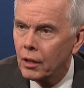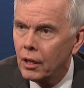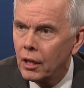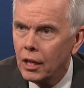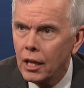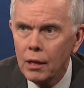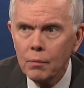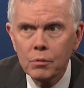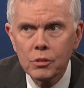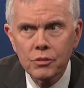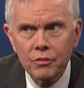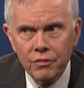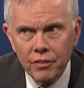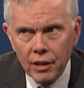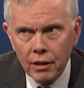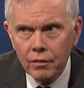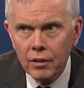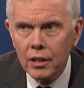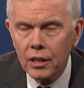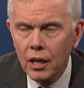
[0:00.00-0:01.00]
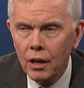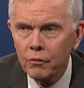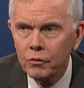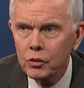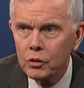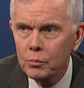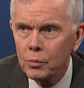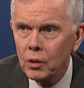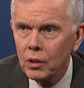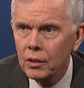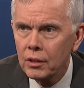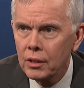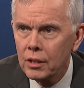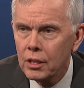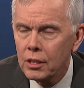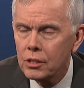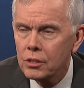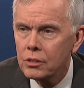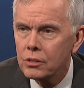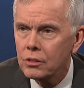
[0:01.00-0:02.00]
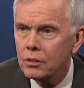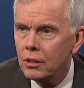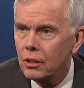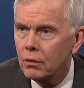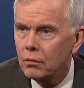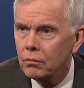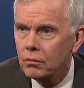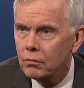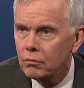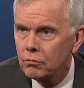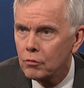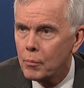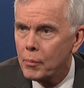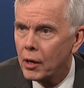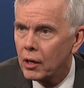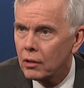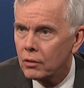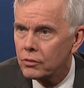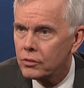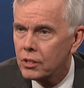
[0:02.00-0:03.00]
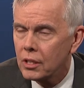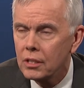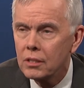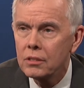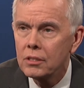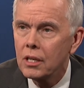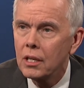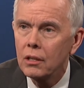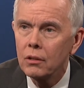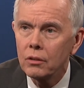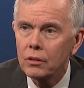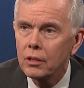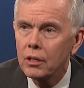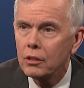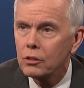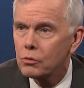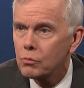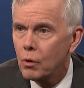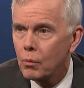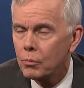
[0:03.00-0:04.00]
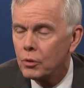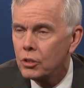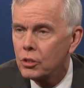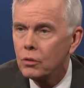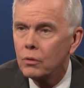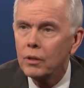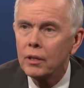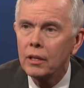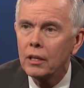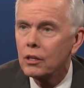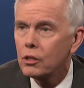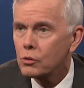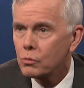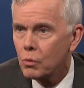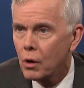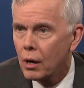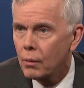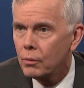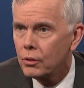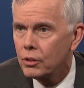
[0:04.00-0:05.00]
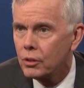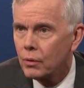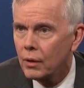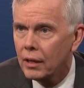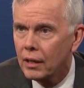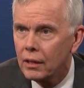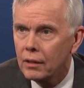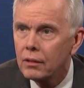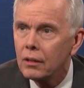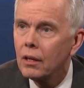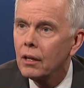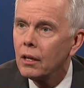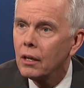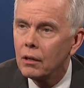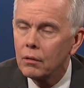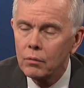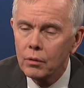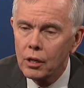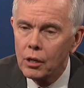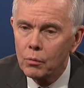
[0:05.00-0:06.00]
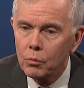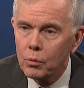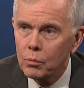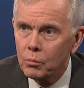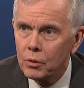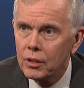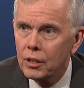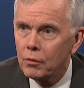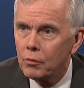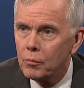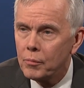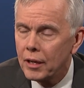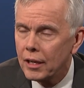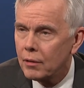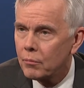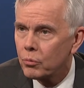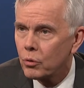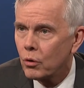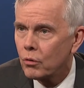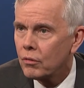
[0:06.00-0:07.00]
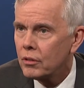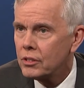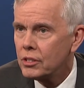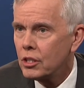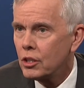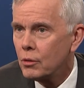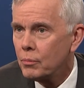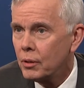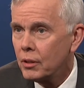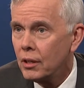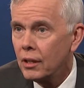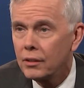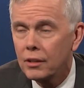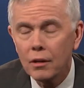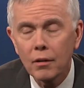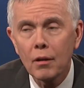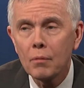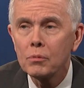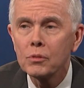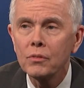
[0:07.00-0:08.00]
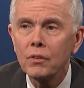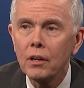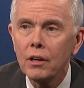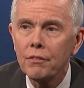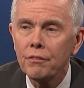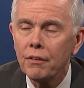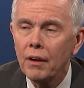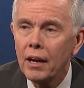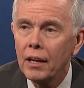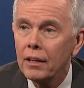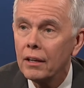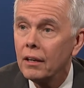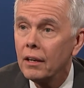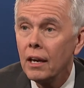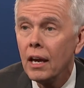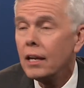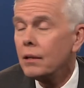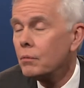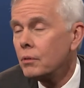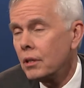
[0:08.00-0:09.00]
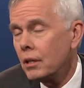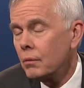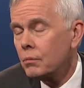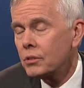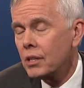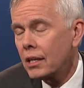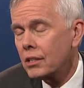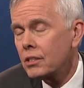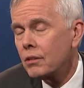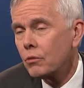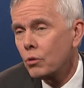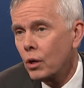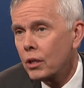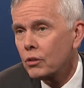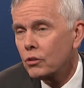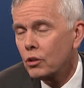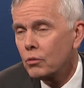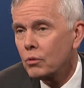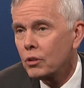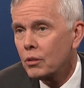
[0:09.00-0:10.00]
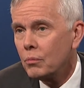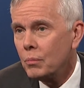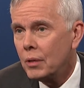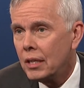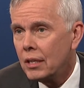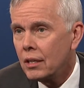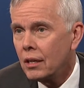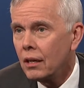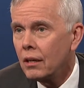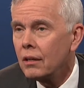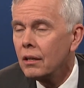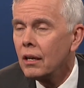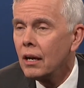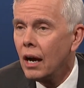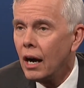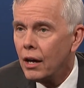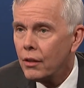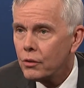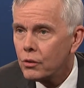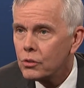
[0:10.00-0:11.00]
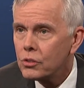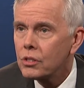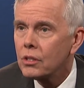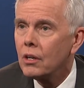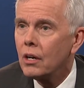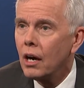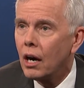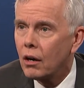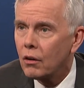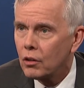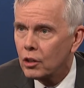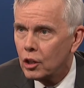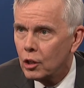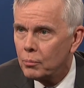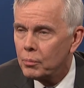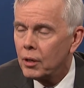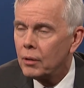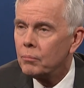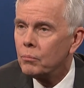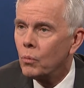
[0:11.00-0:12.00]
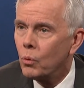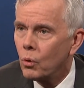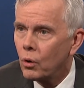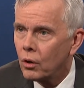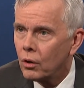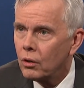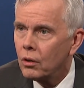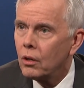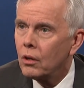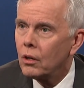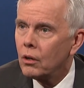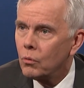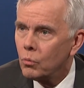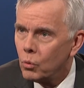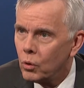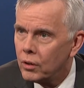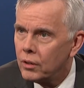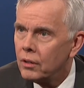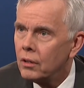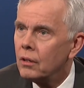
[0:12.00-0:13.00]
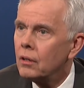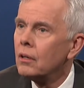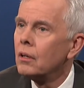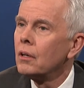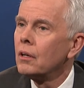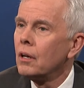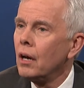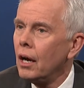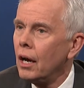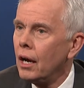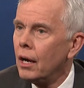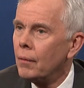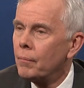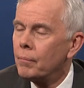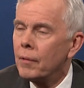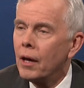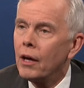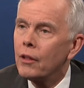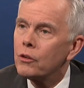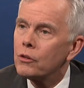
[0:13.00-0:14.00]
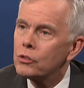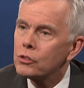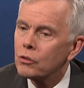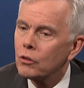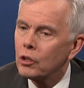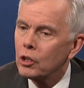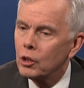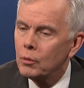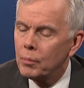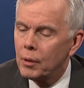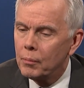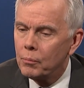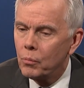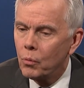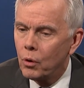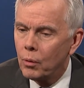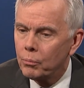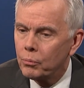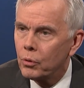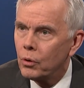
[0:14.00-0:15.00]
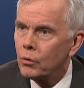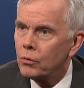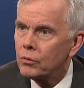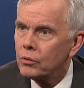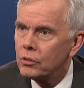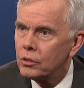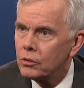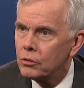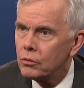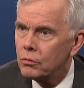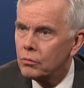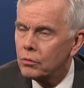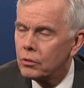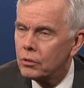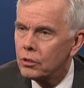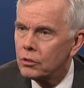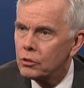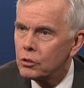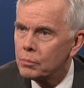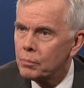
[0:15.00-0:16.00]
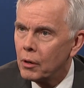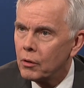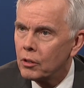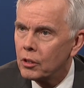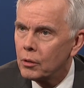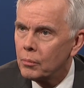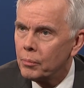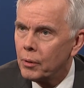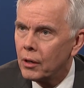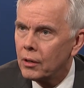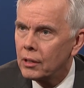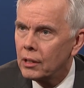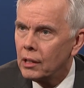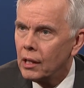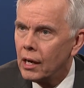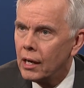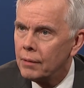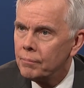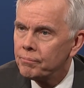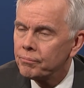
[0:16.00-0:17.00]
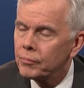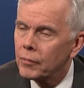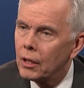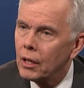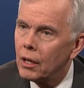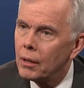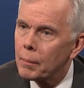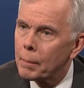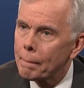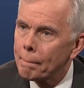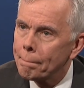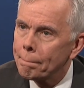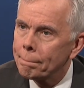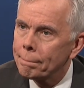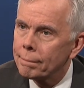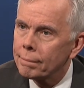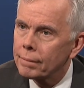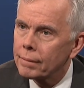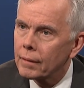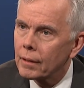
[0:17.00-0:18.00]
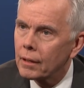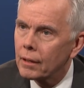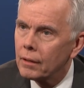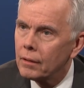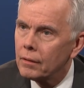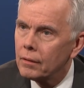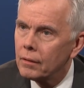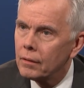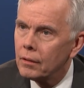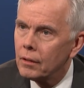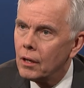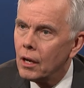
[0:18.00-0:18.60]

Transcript: He was very comfortable in his, rebuttals. He'd say, look, here's what we're doing, here's why we're doing it. We think we're making progress here, but not there. He was very frank, and he was actually quite good with the media. Others are a little bit more wooden. Others are a little bit more prone to spouting the party line. Anybody say none of your damn business?